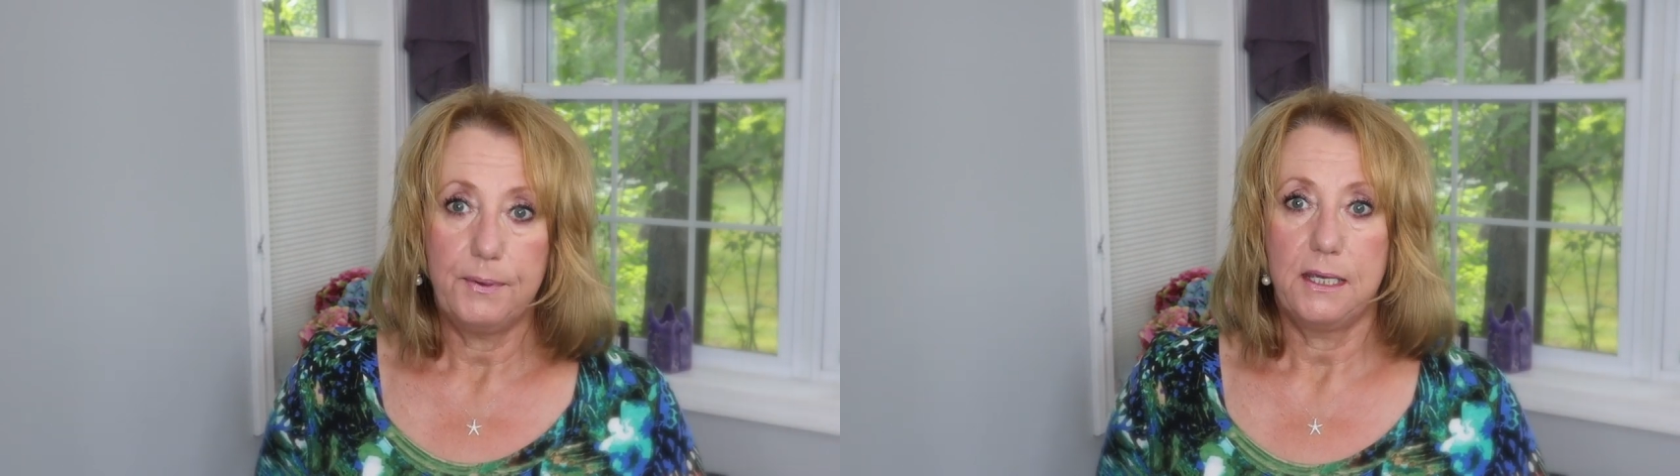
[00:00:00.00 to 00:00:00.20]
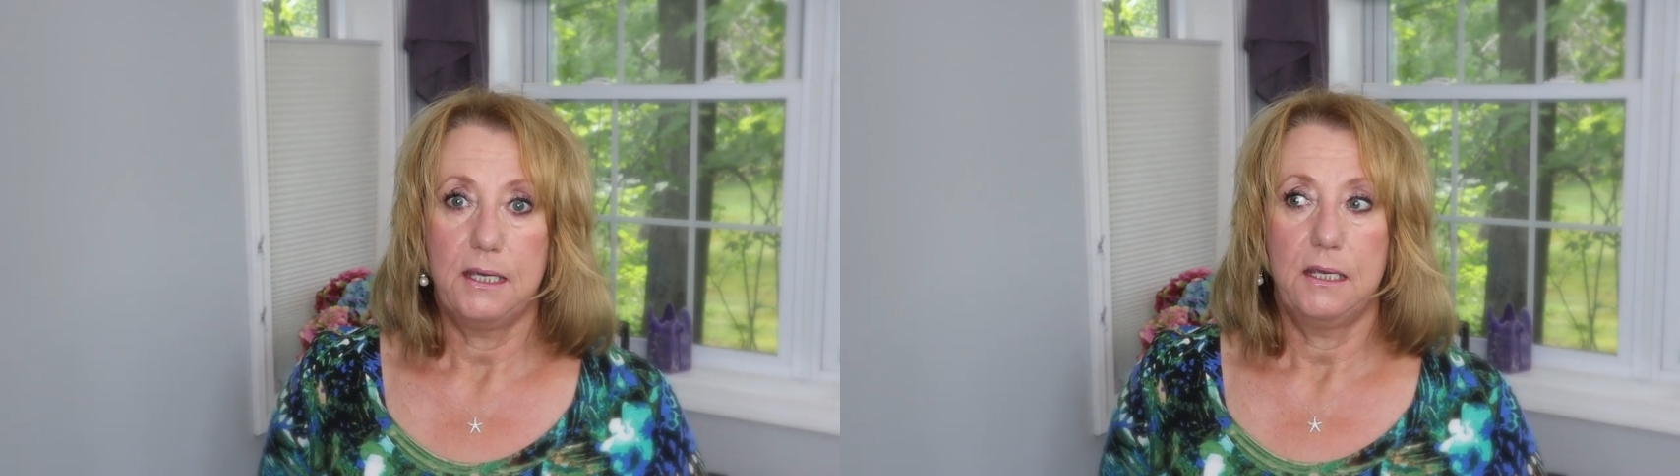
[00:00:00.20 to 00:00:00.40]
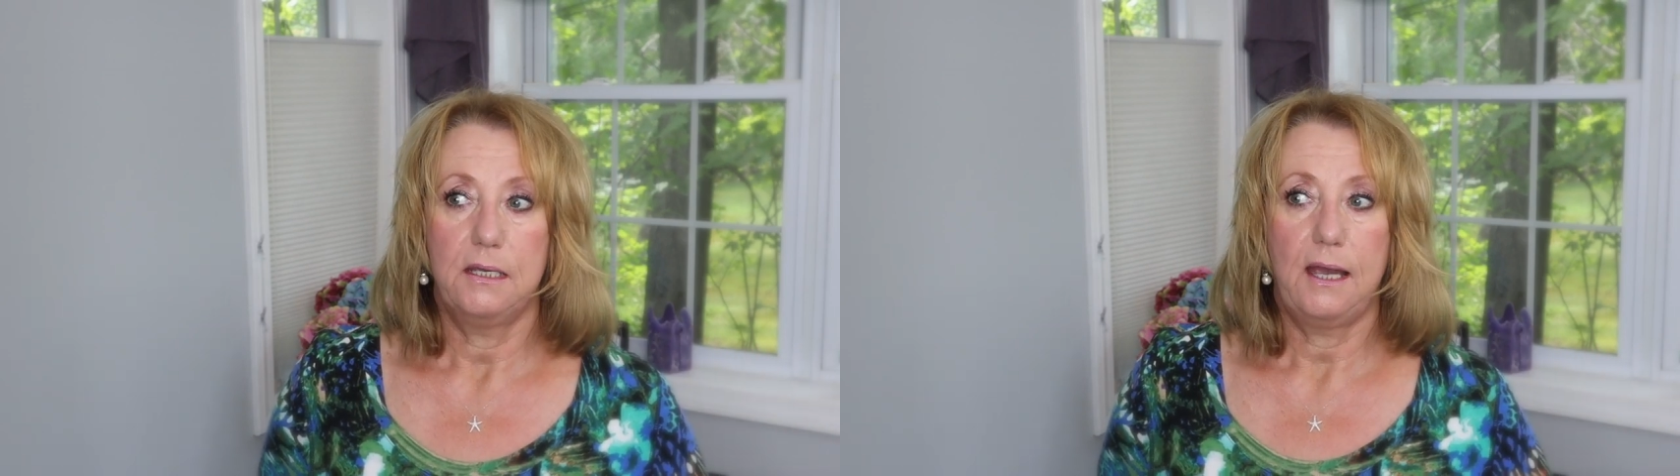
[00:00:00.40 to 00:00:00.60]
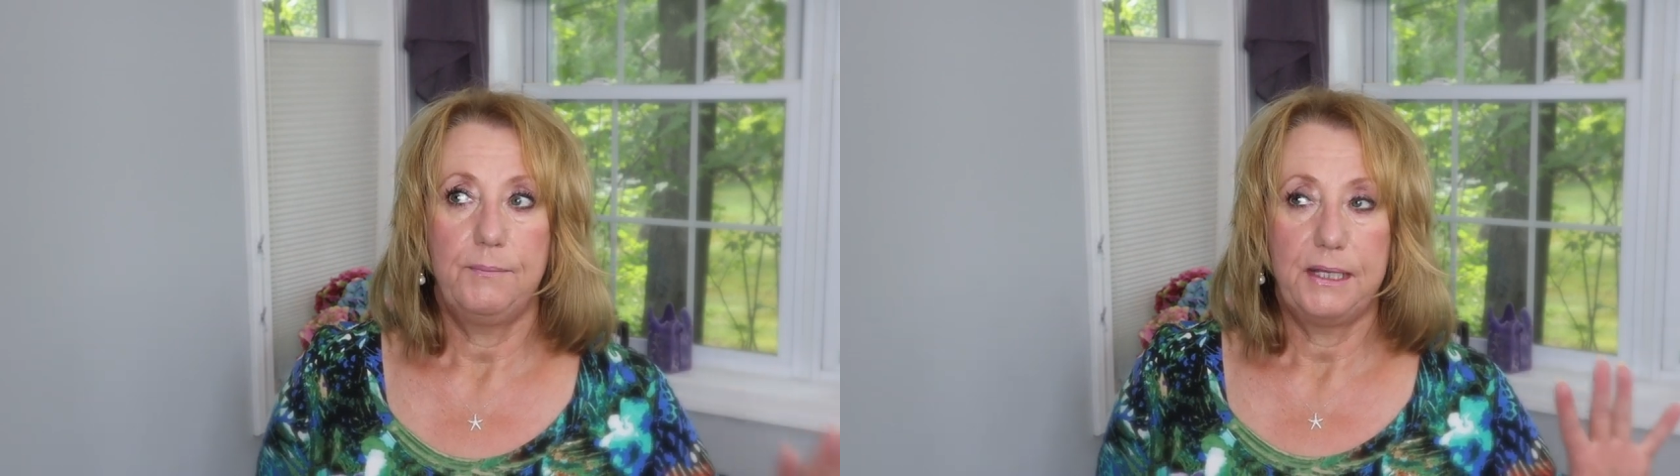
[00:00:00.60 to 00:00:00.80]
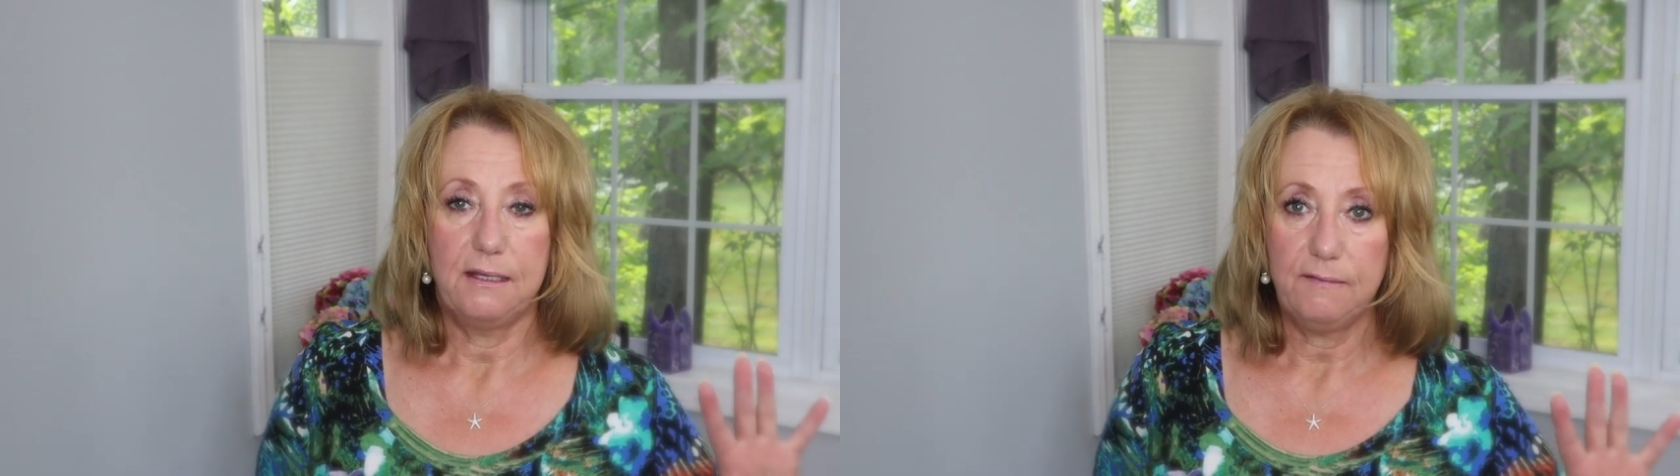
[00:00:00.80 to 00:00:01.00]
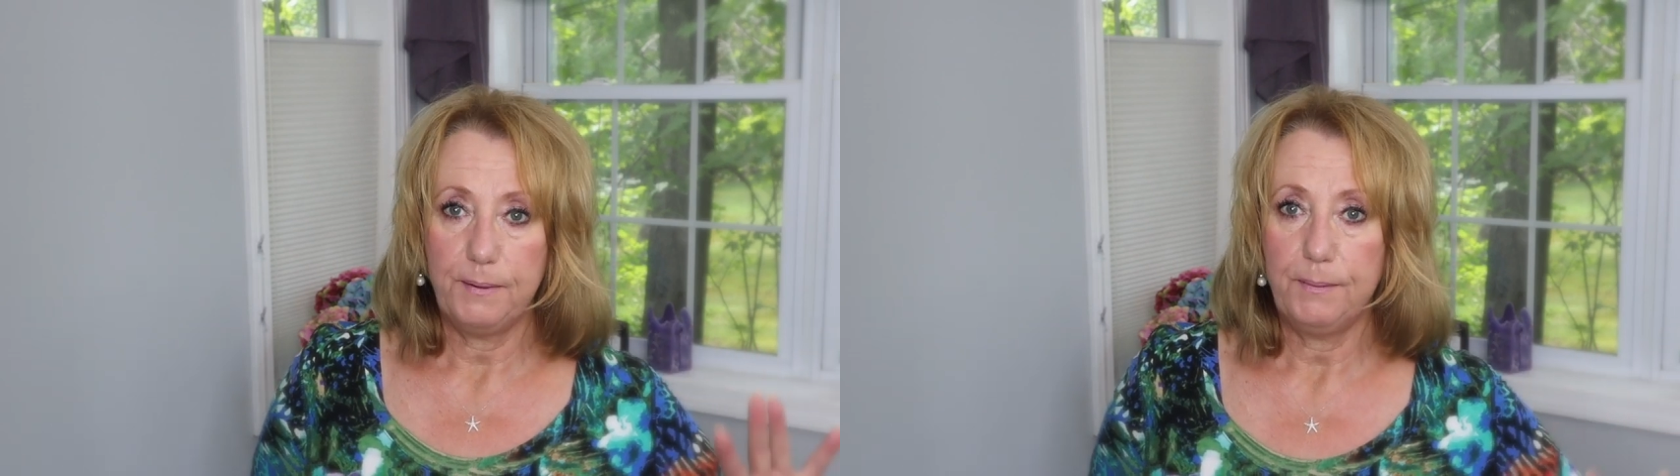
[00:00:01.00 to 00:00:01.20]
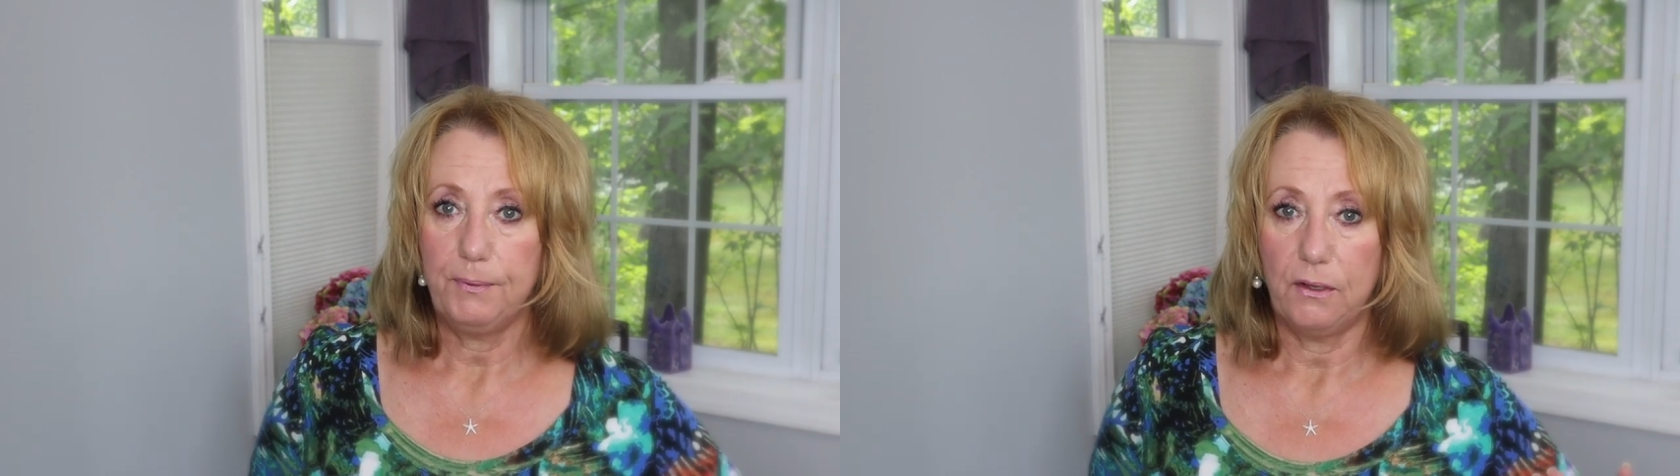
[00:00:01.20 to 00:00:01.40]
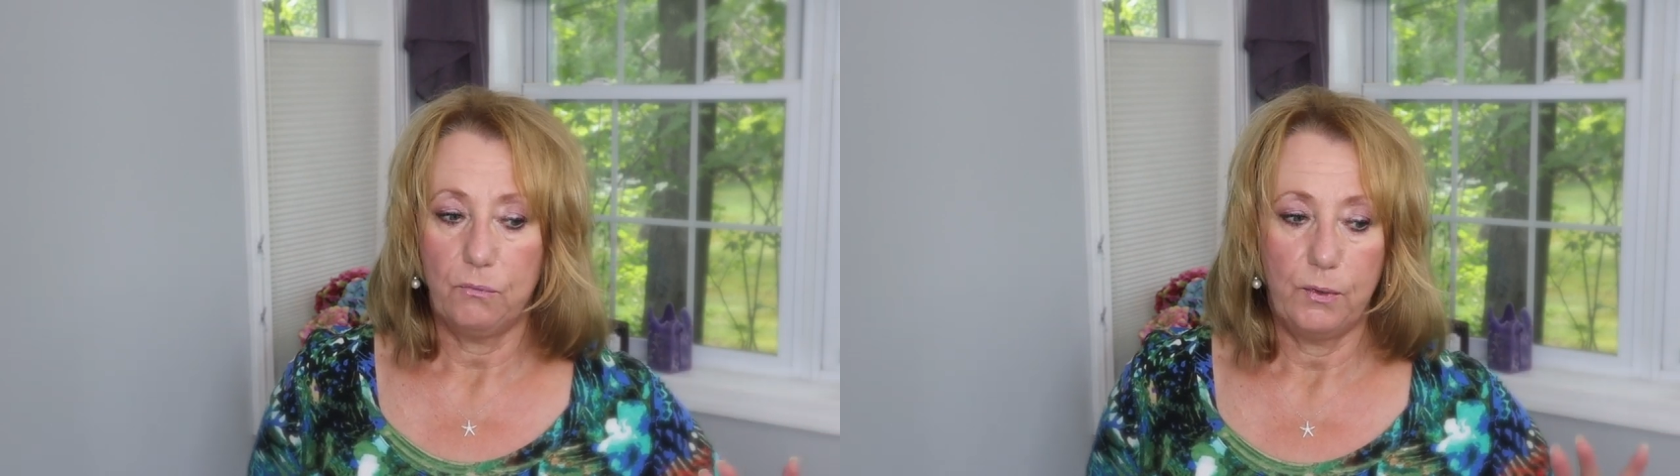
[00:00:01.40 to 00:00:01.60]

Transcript: being, I mean, these people,